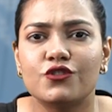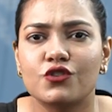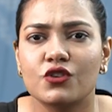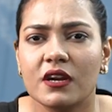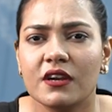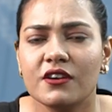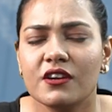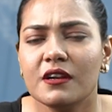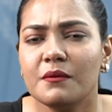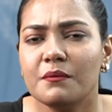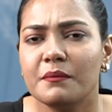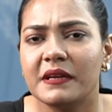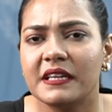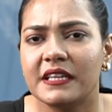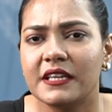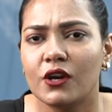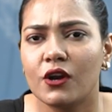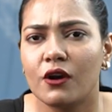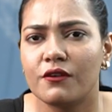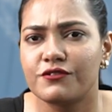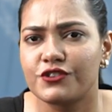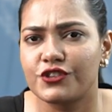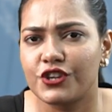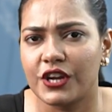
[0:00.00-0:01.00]
general meeting
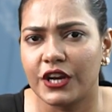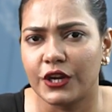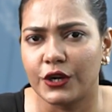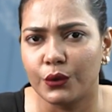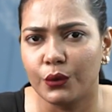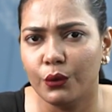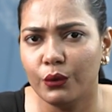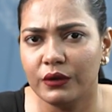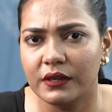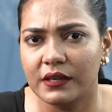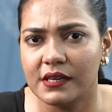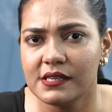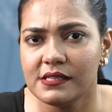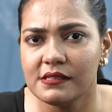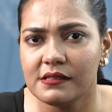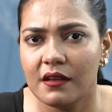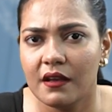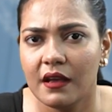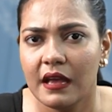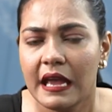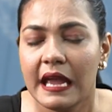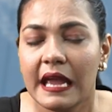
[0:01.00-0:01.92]
of shareholders.